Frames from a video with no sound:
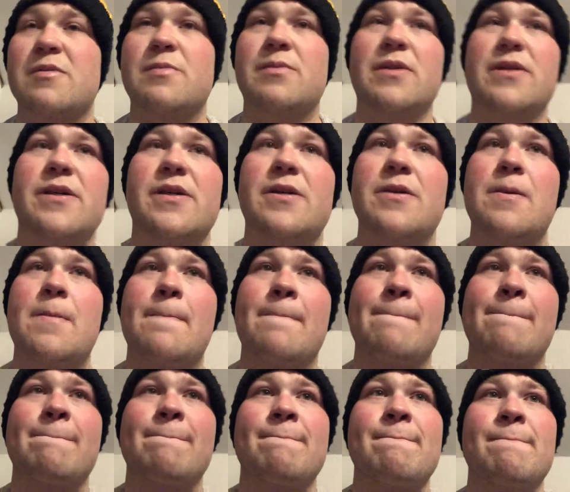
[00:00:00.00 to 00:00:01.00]
played.
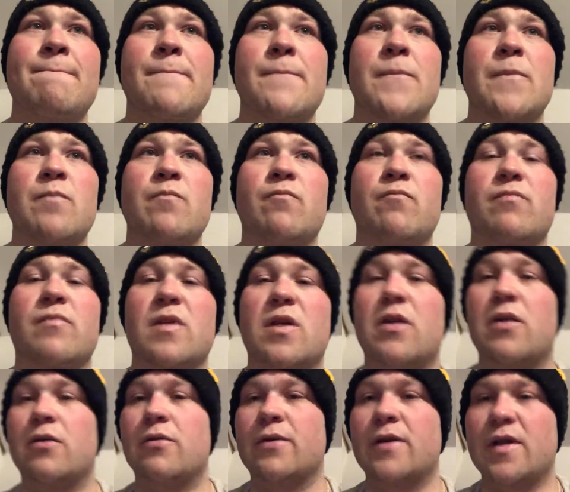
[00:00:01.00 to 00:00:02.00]
You
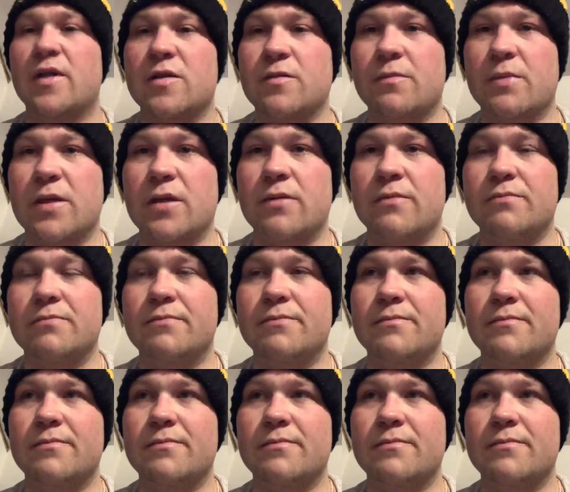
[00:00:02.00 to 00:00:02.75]
know, he hasn't been